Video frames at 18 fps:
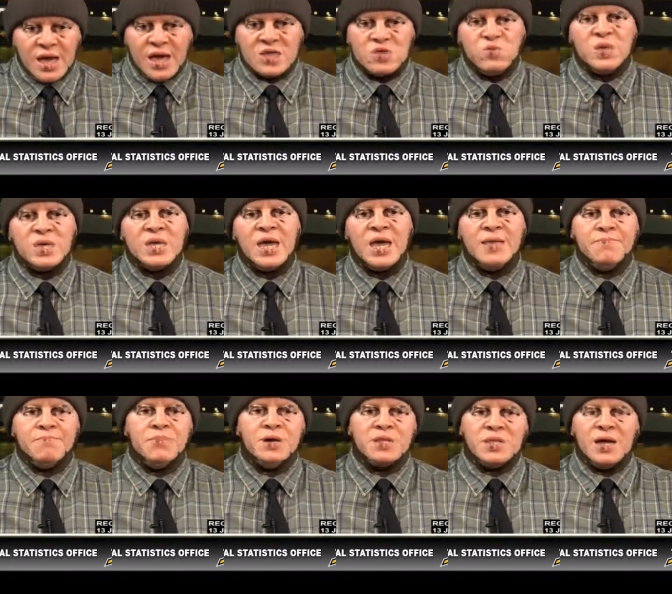as we
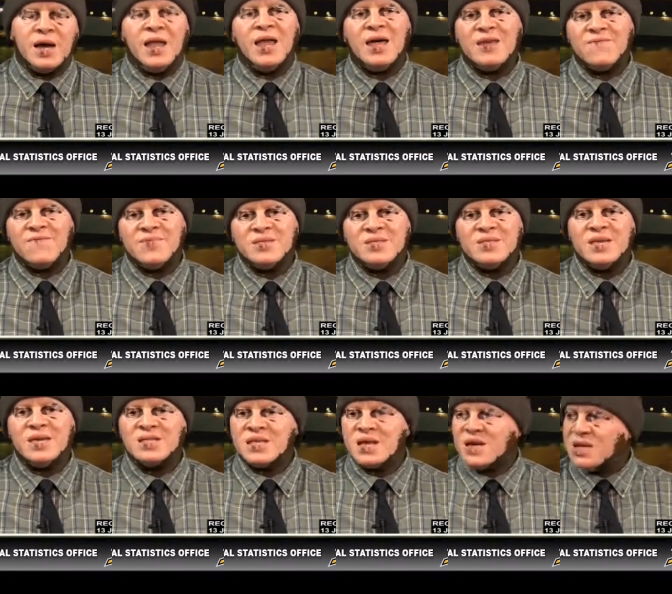can, but a lot of the
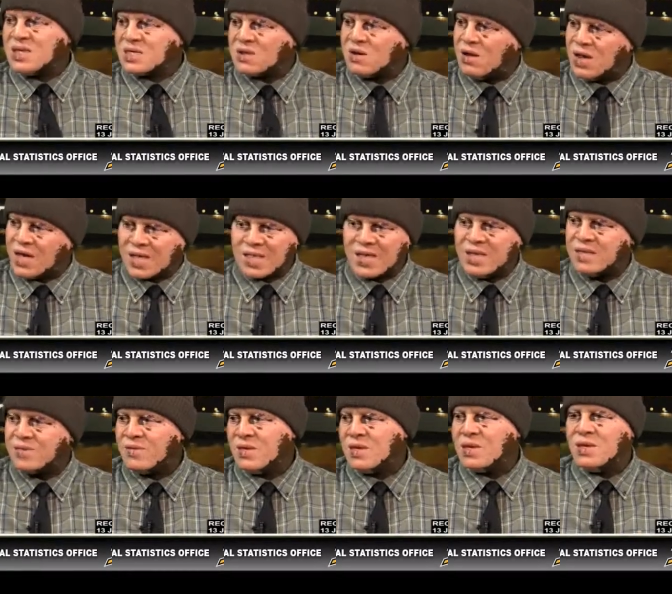data is collected,